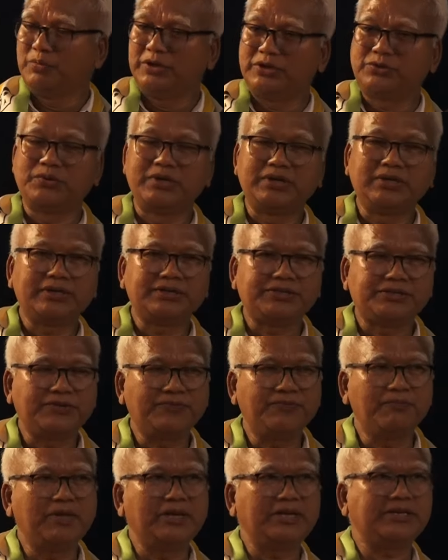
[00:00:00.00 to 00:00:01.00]
between the
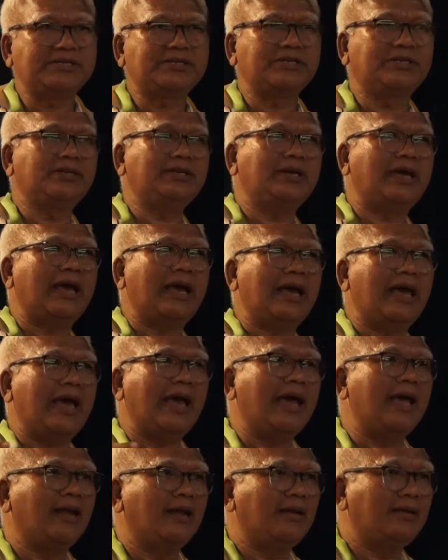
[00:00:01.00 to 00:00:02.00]
Chief Minister
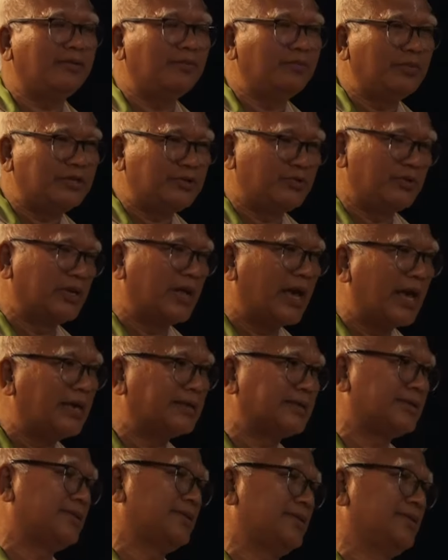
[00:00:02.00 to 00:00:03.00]
and between
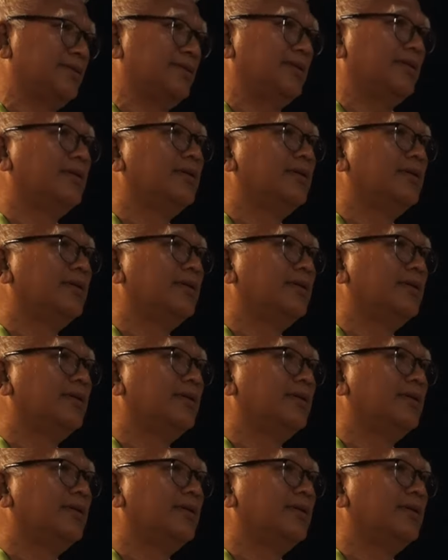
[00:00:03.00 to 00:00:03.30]
us,